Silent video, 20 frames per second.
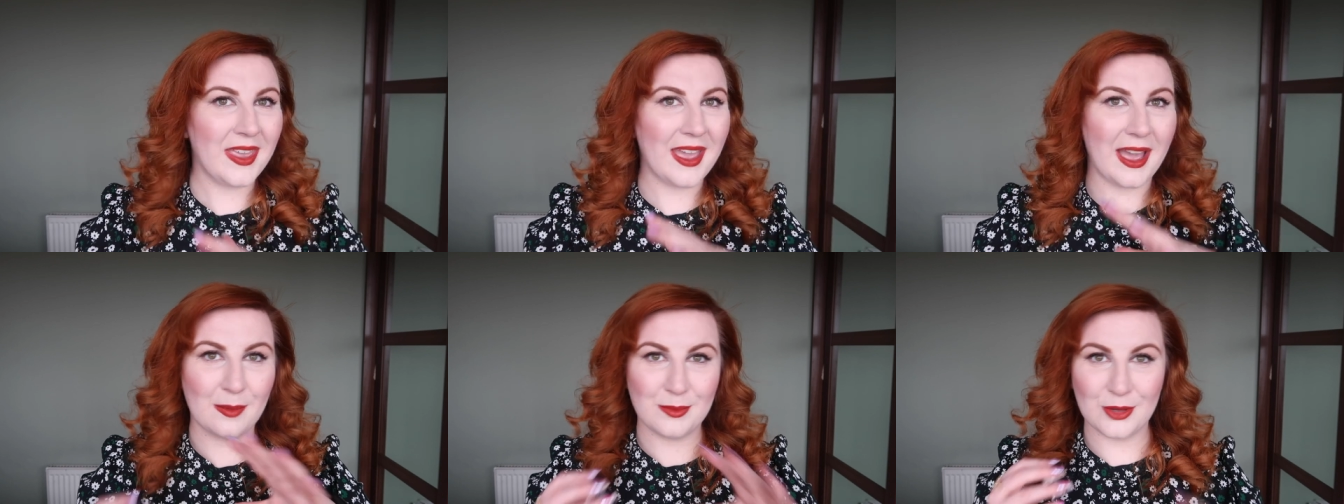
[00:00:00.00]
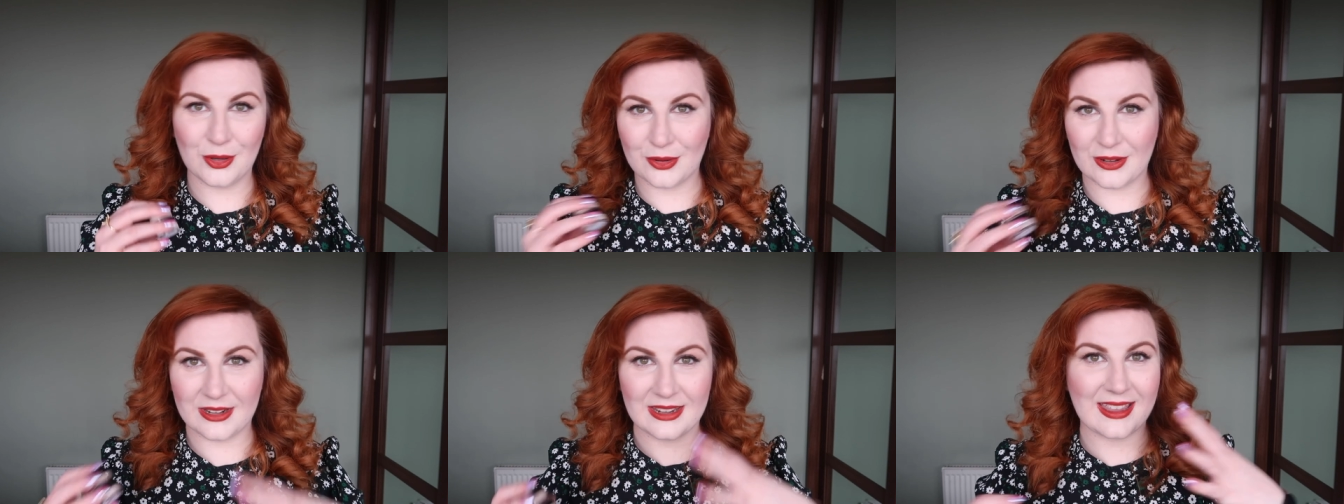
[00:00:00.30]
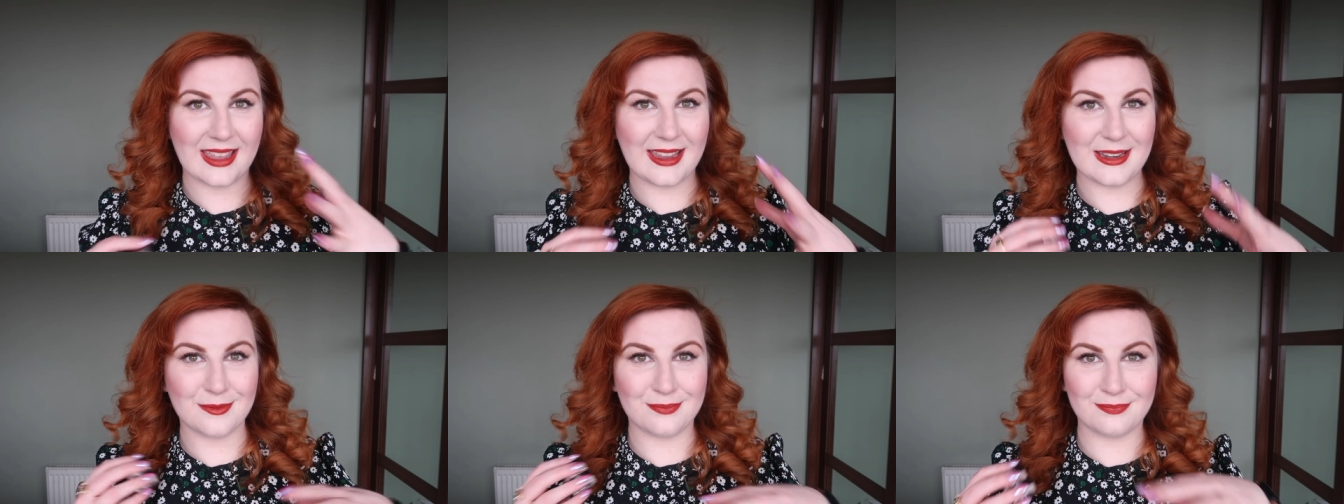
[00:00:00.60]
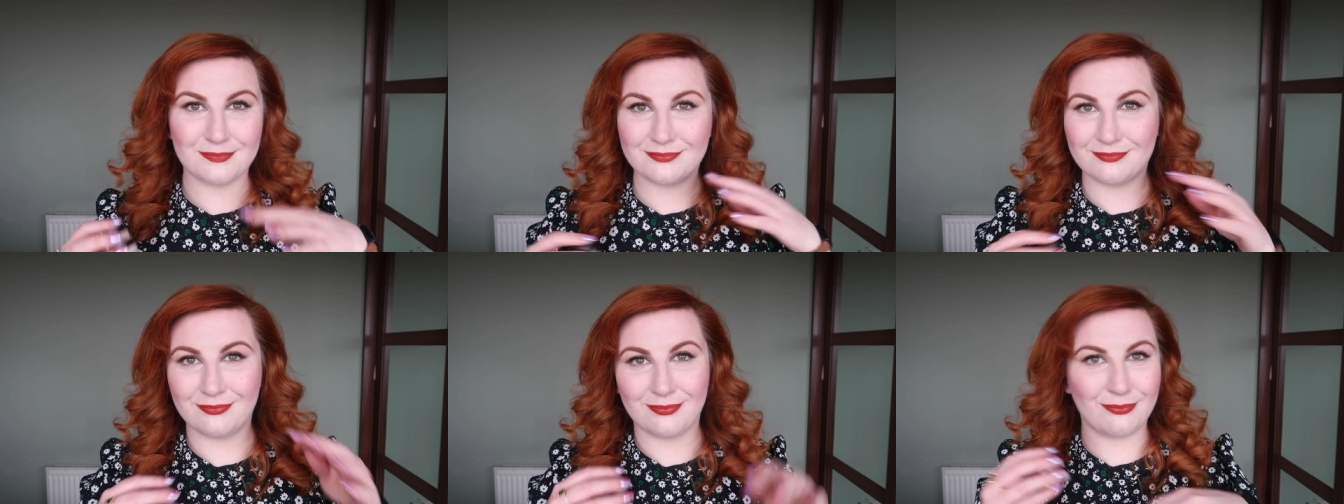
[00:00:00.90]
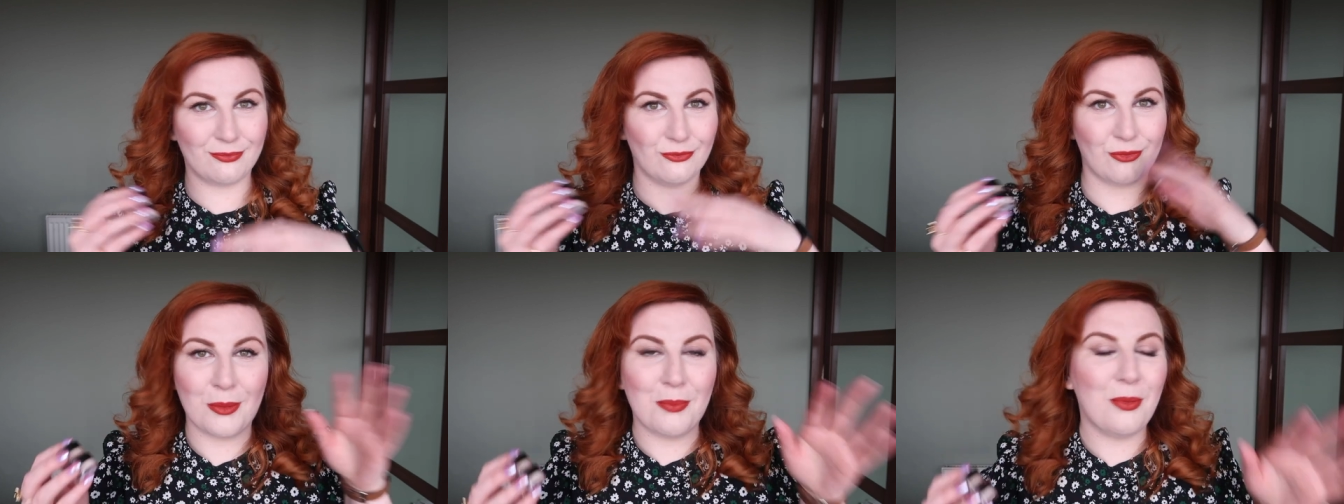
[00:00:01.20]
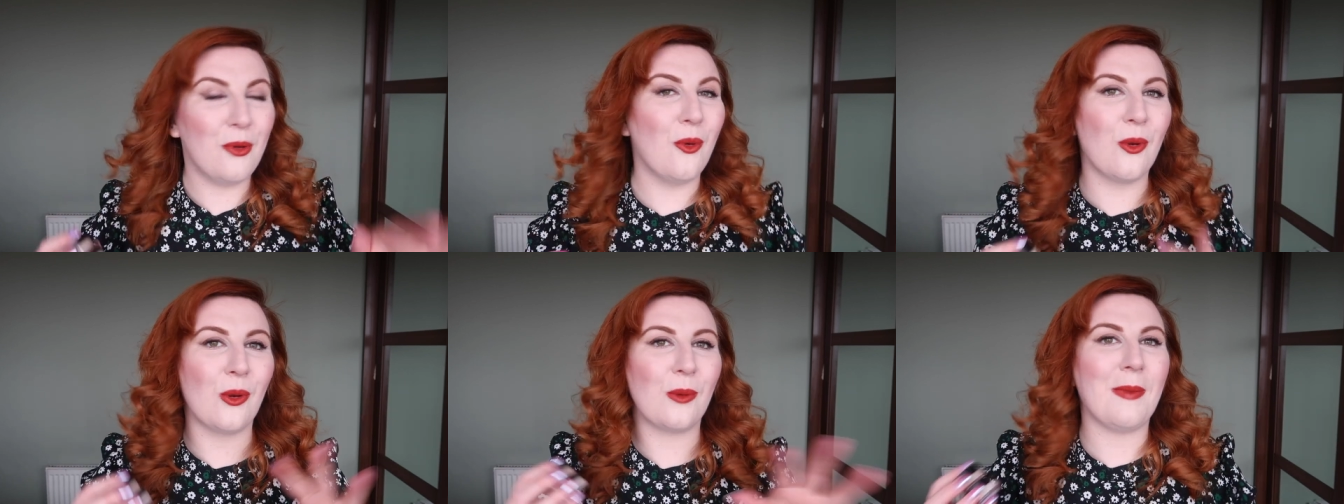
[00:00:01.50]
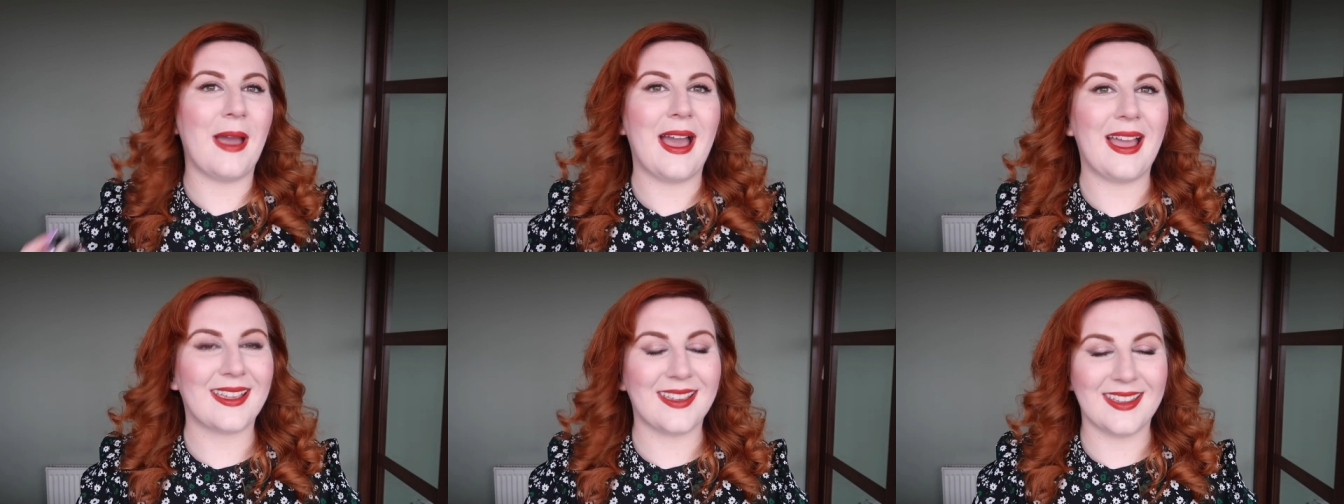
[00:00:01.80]
I'm not going to kind of report
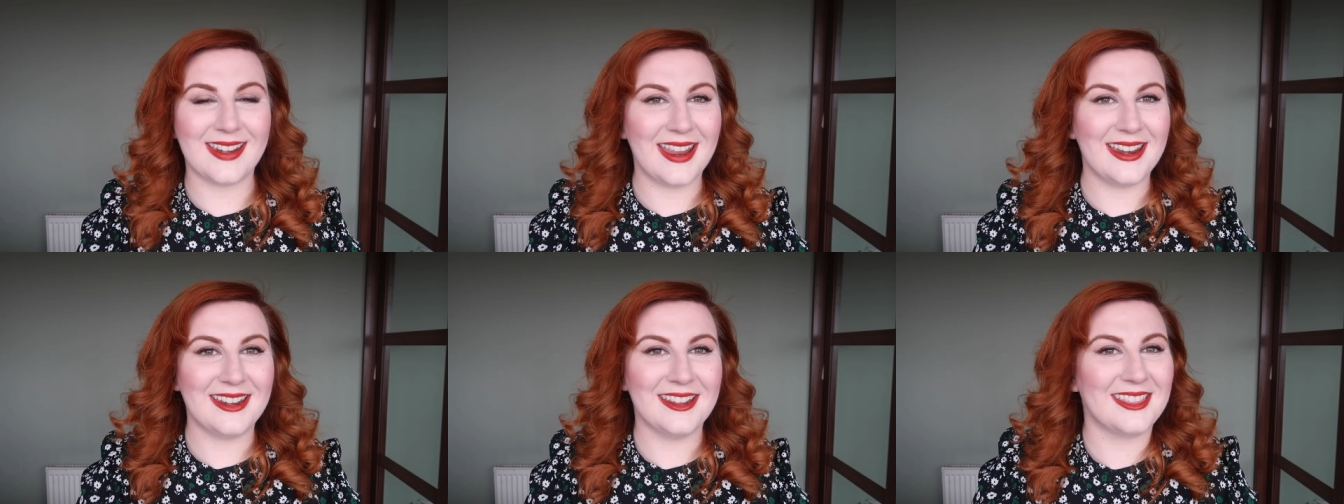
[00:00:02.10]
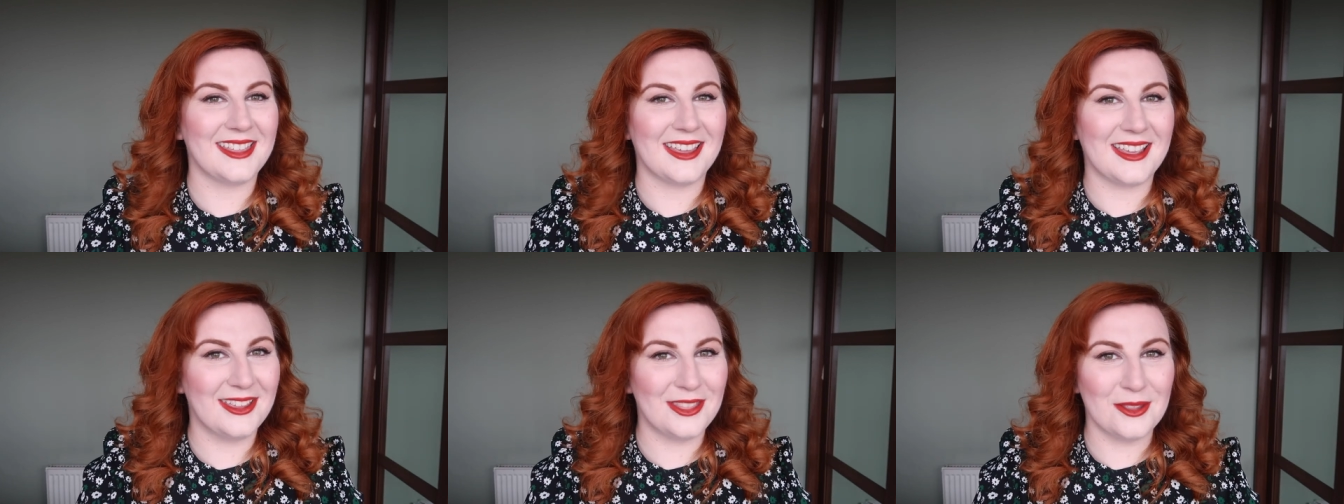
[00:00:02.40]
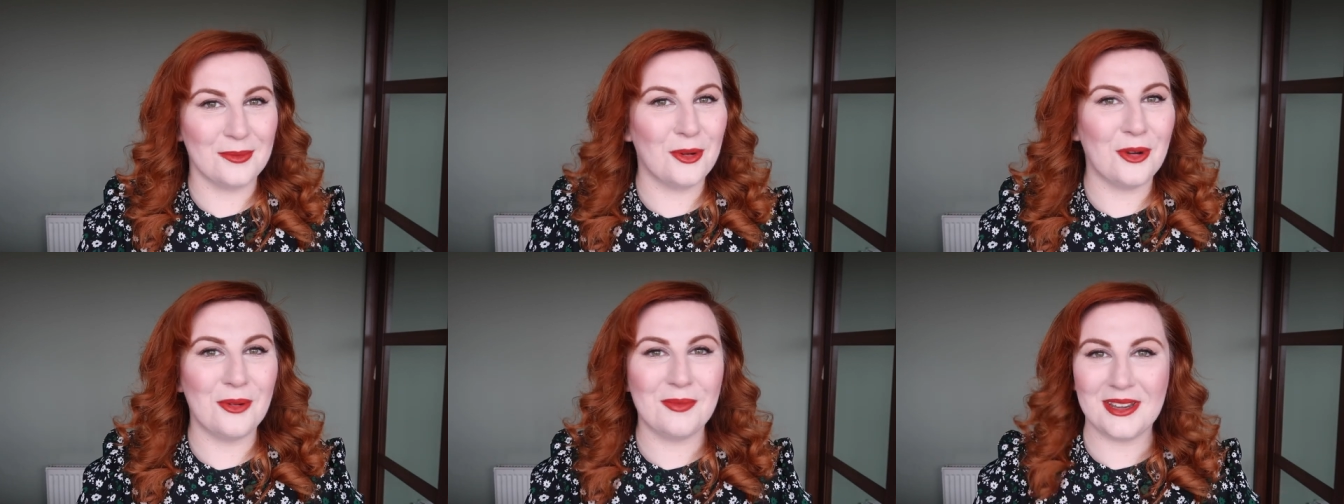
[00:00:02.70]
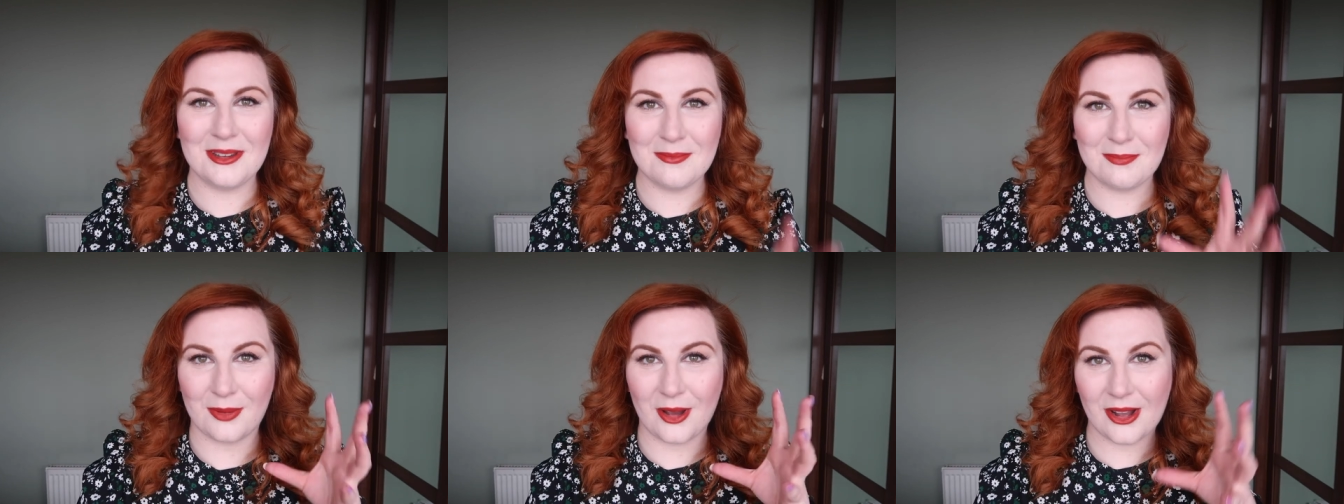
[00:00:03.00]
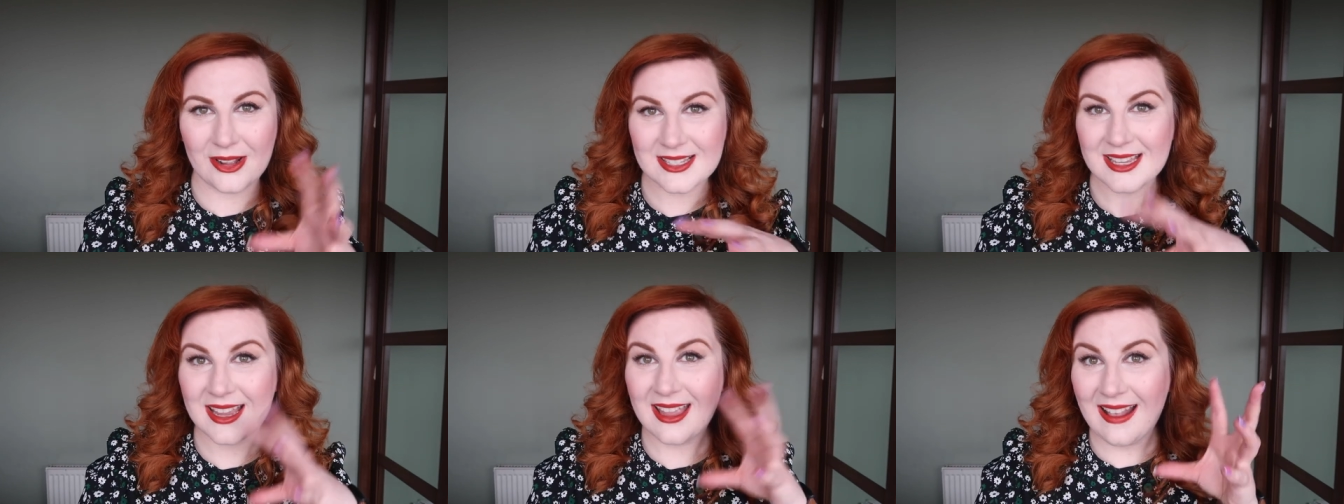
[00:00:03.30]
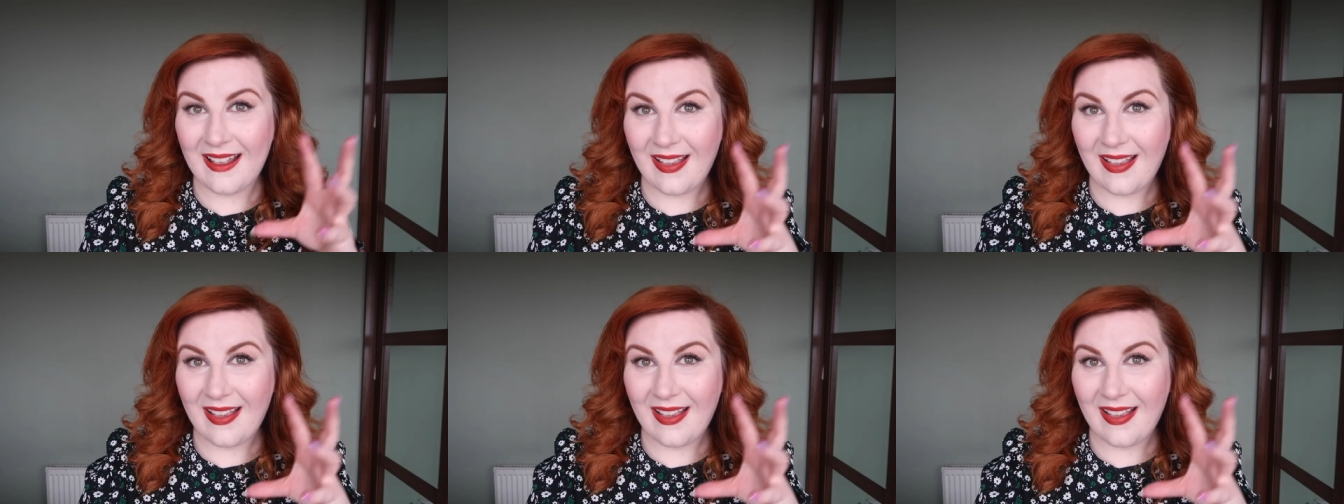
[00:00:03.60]
back on anything at the moment but